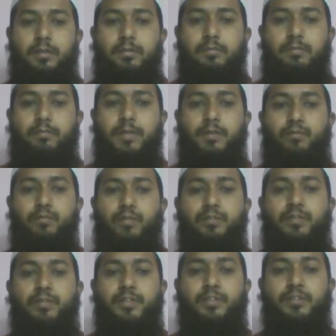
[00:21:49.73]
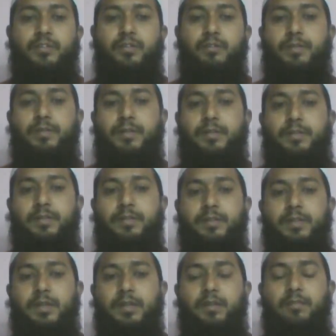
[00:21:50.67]
But when we discover the
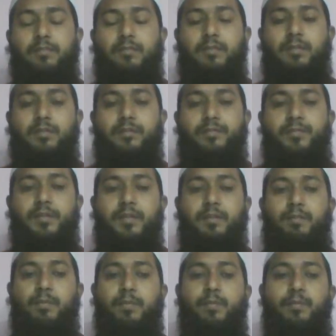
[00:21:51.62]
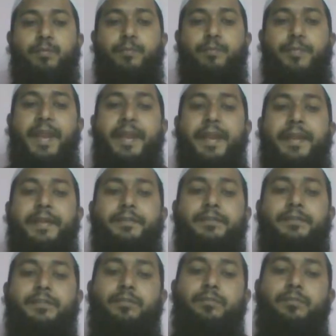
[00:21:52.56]
sun, the different type of
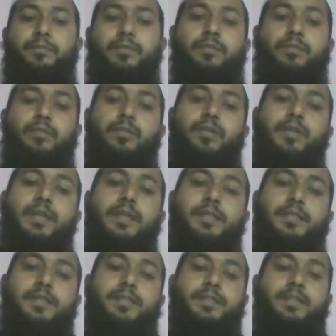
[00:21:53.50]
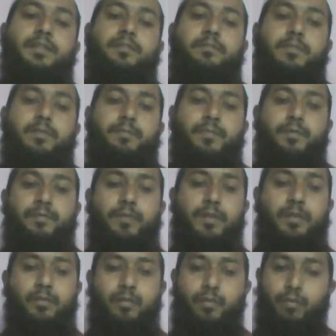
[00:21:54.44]
planets, it's already existing, but people
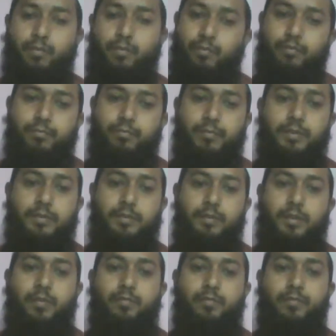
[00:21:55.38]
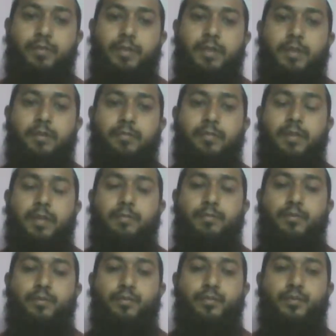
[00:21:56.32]
are not known. But now we are
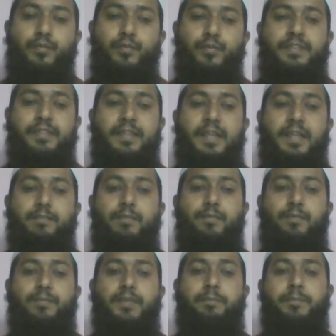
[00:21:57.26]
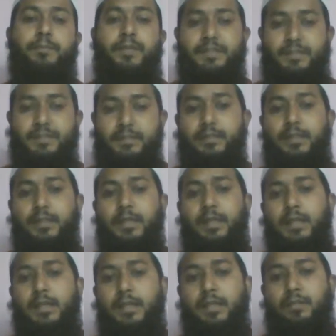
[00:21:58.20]
able to know with the help of that person.
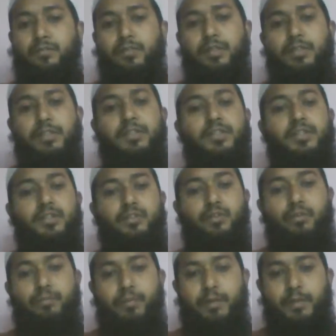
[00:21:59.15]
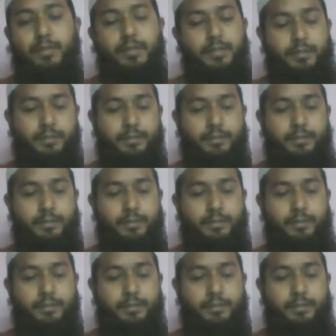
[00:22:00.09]
So it is discovered.